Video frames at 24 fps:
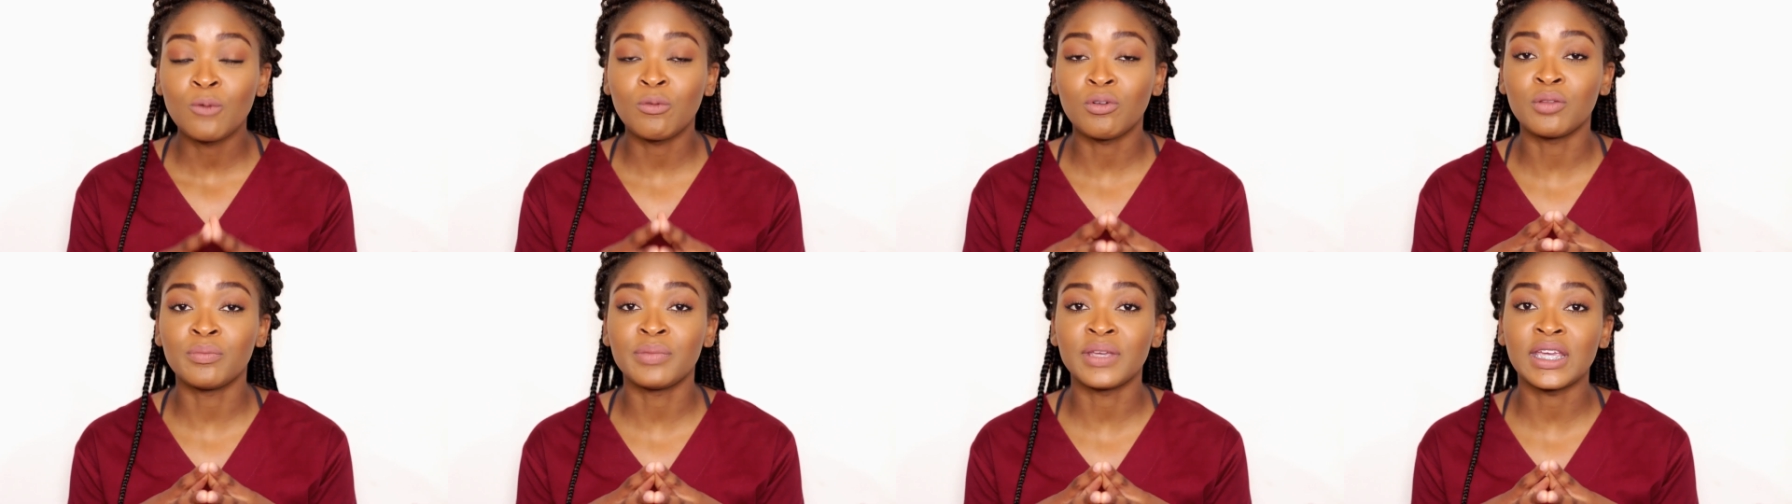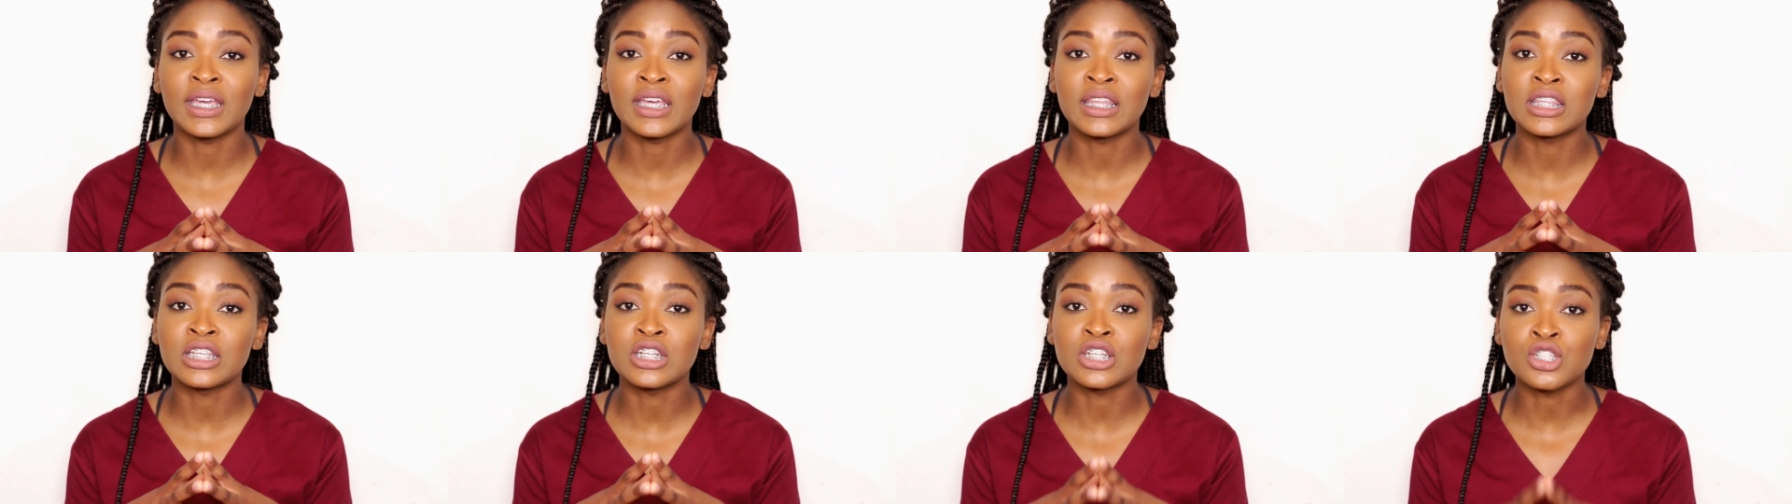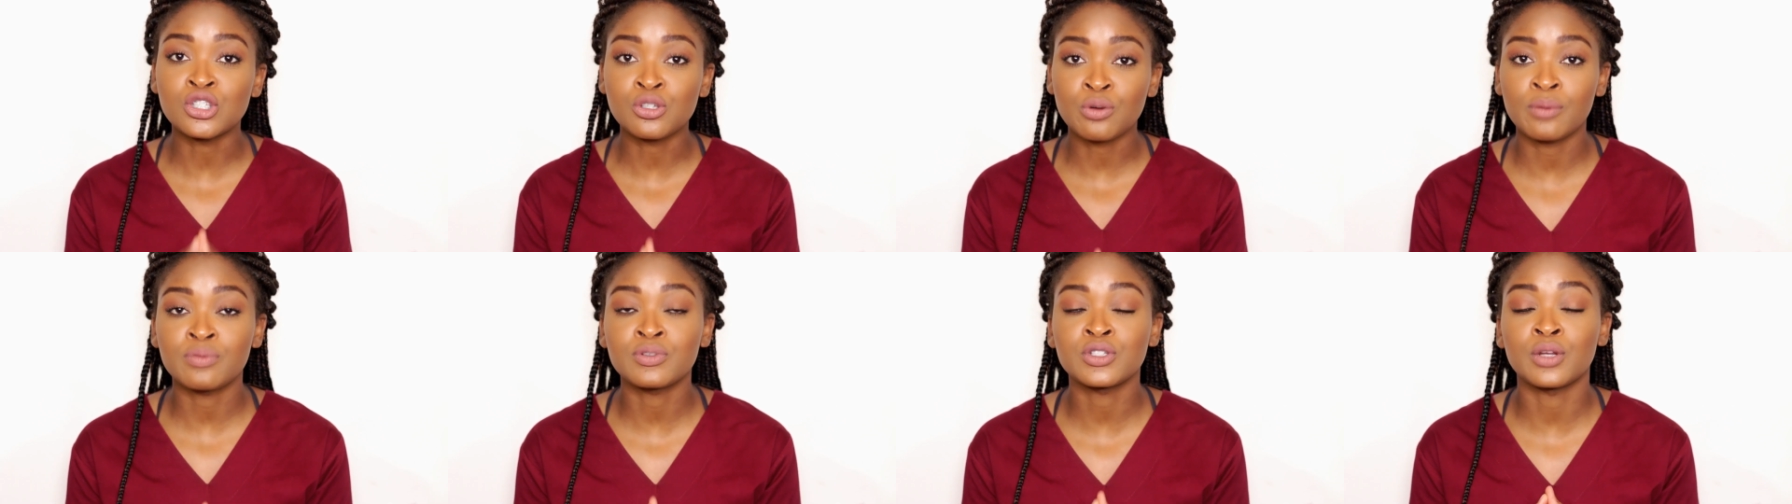will be in the
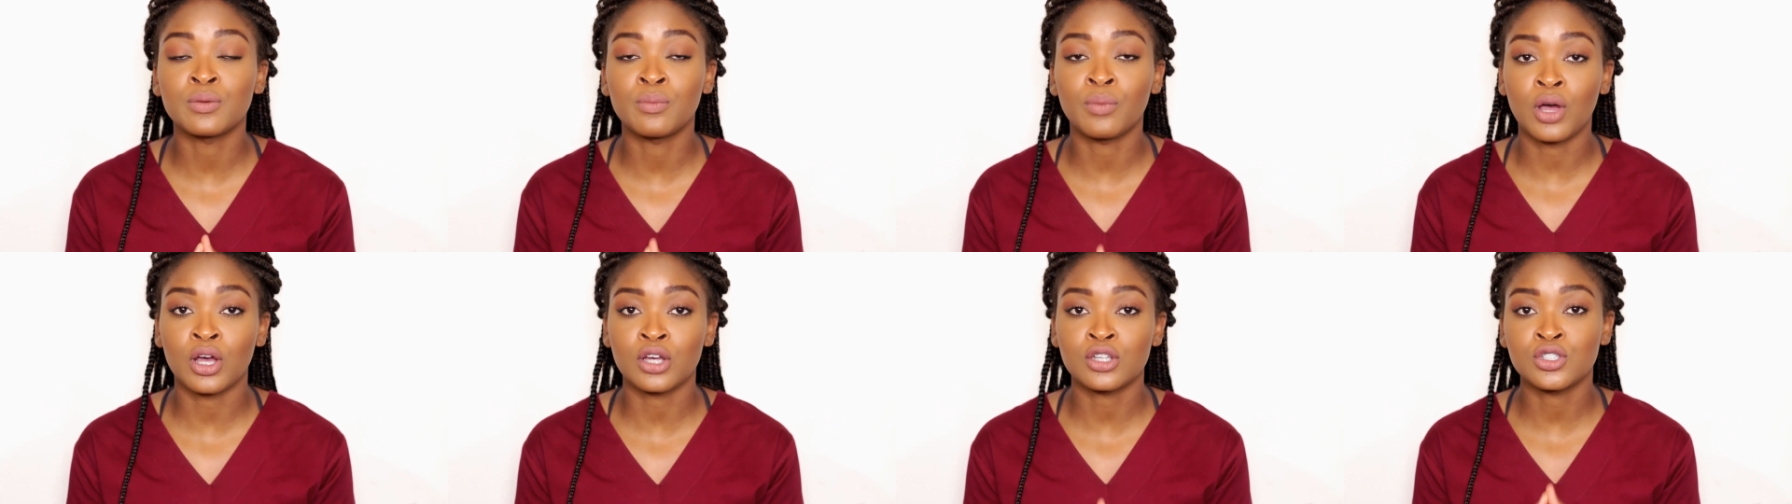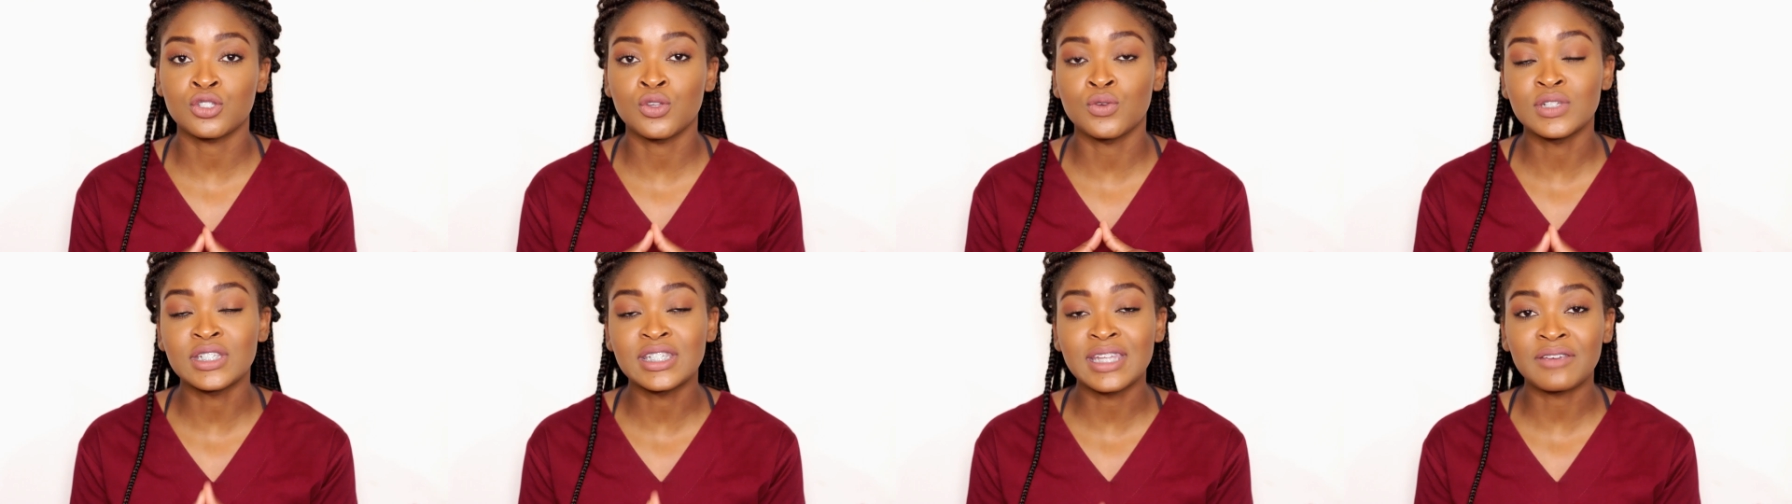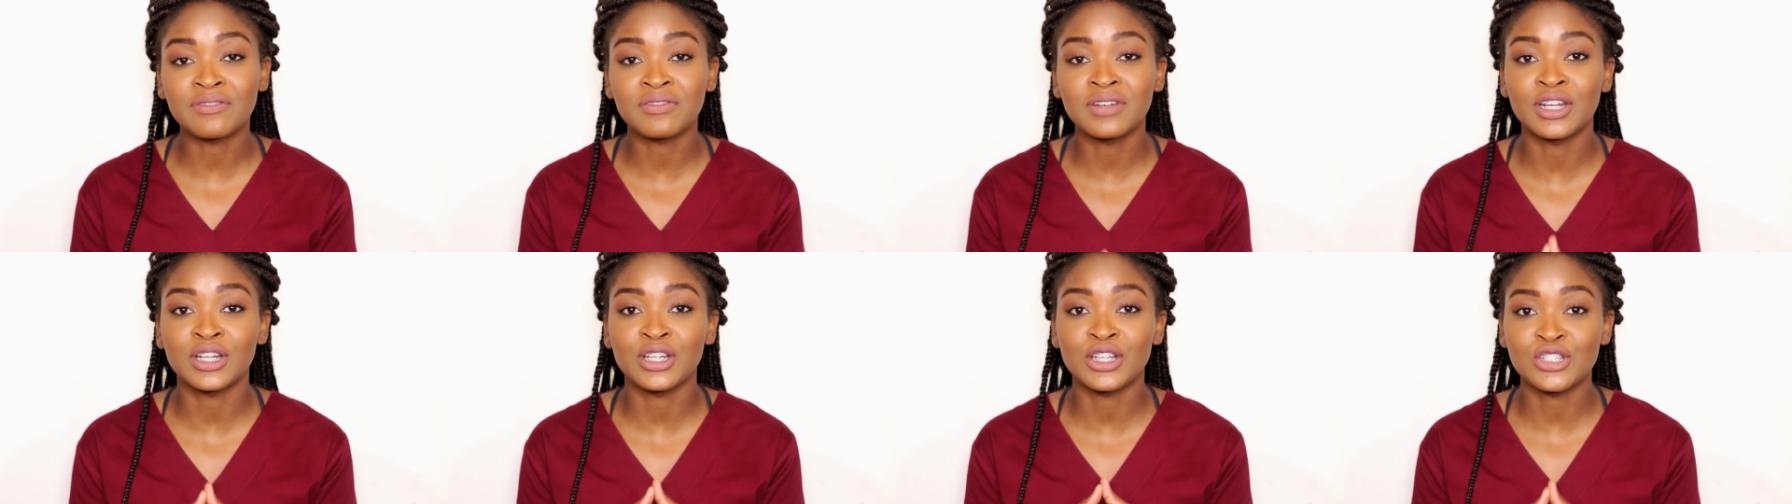description box, so
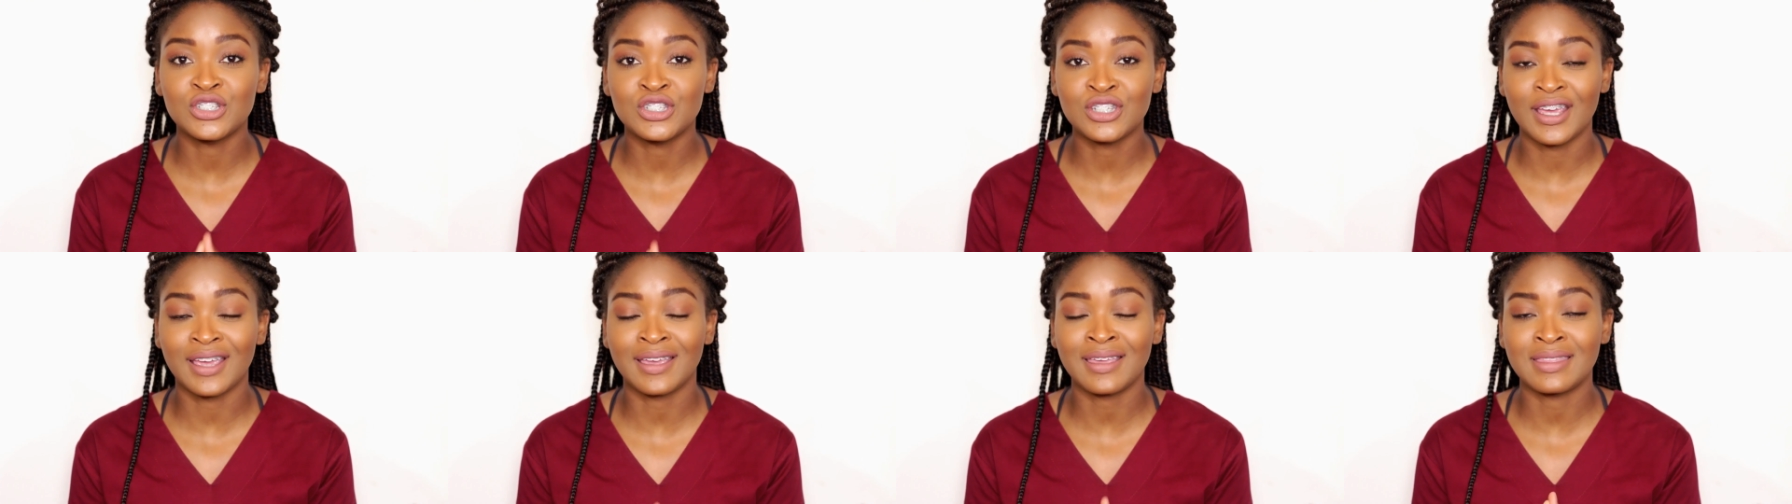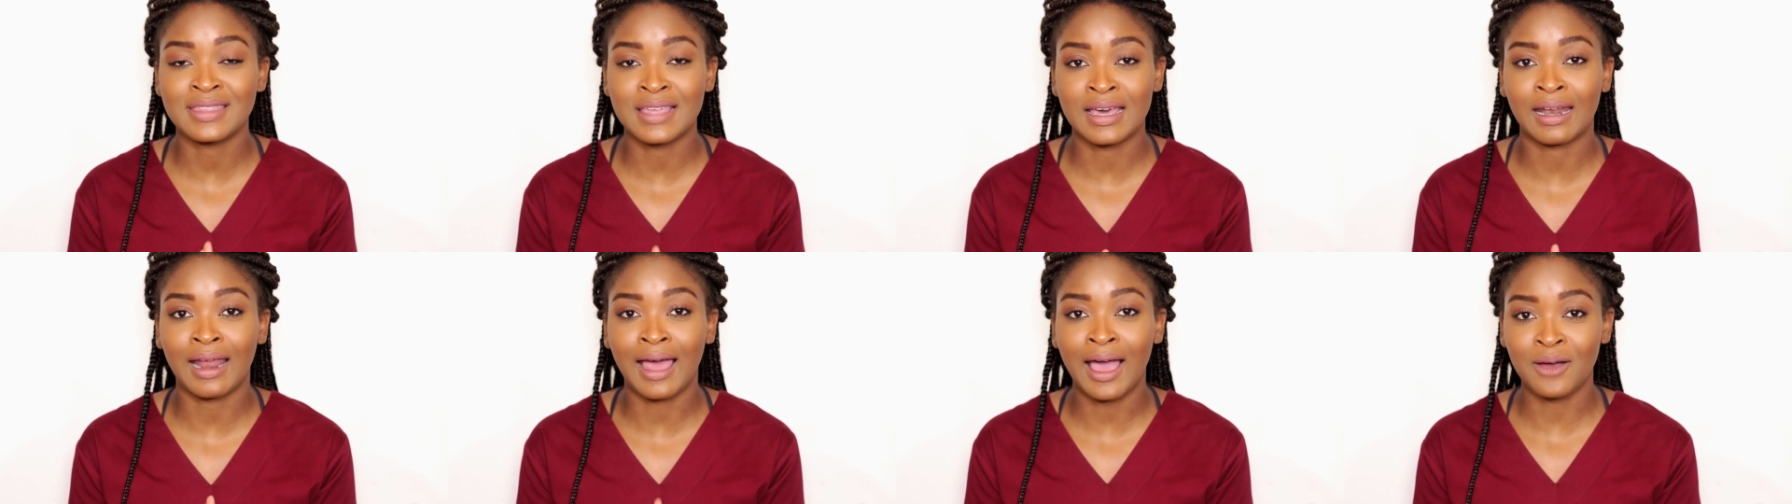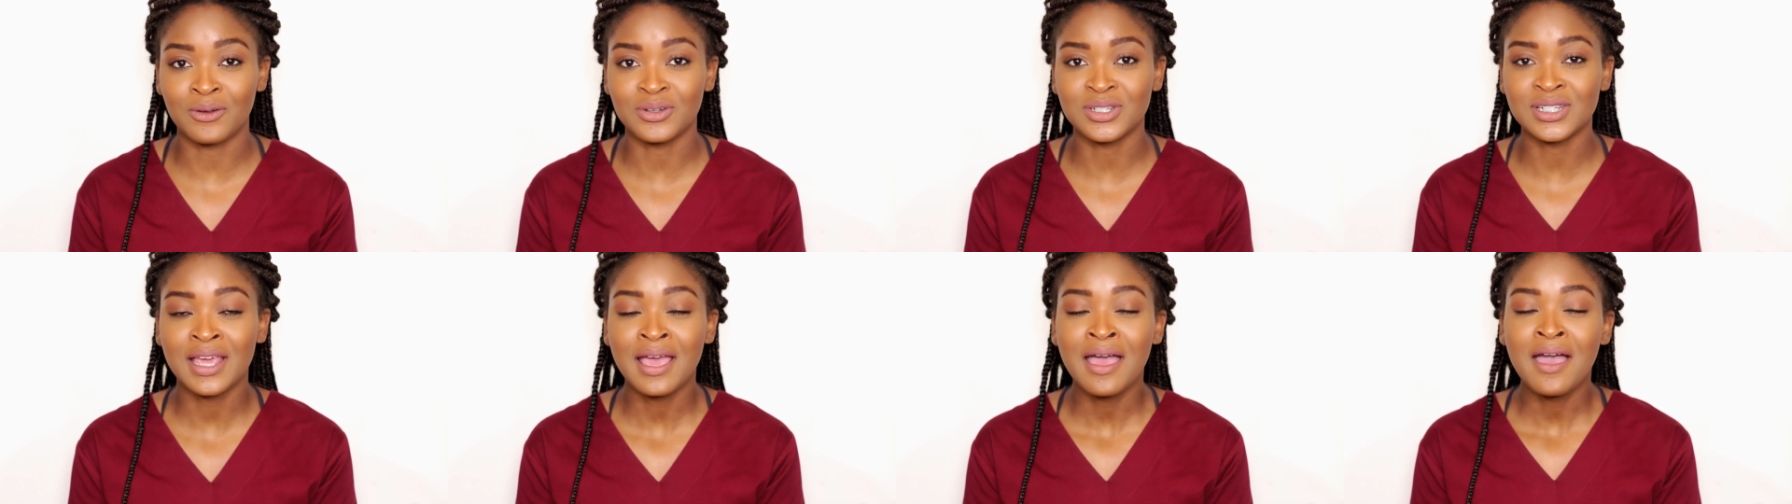definitely check that
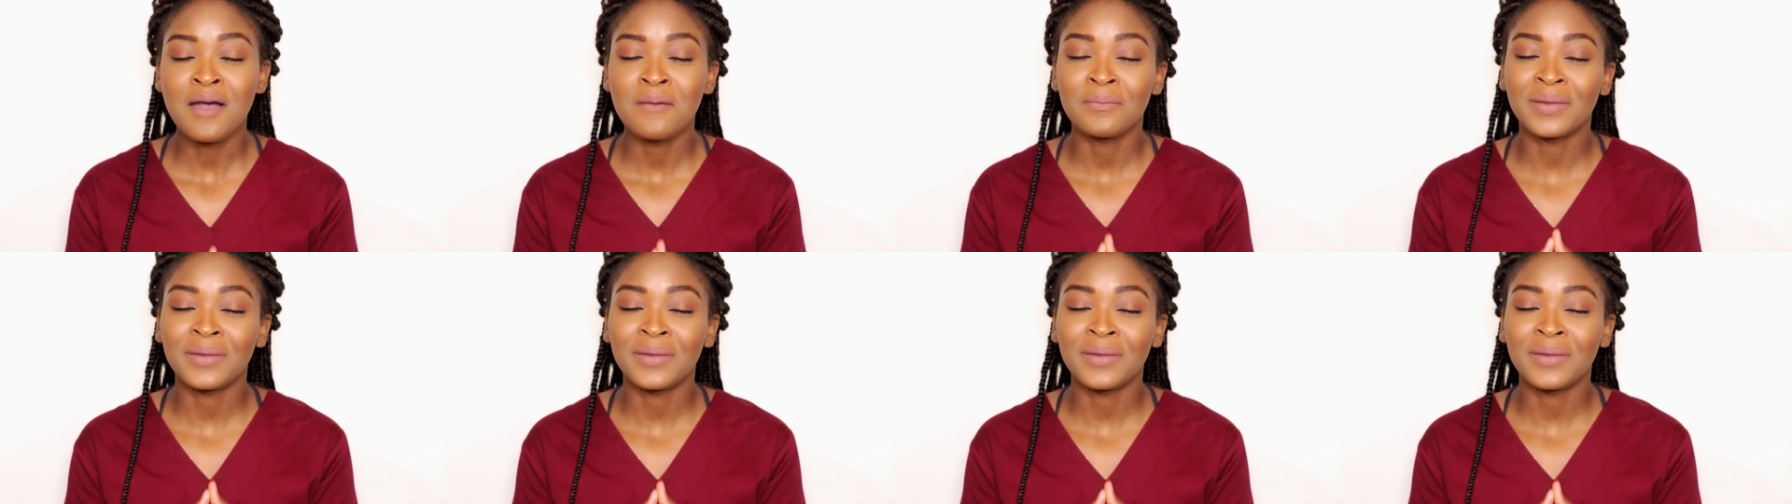out.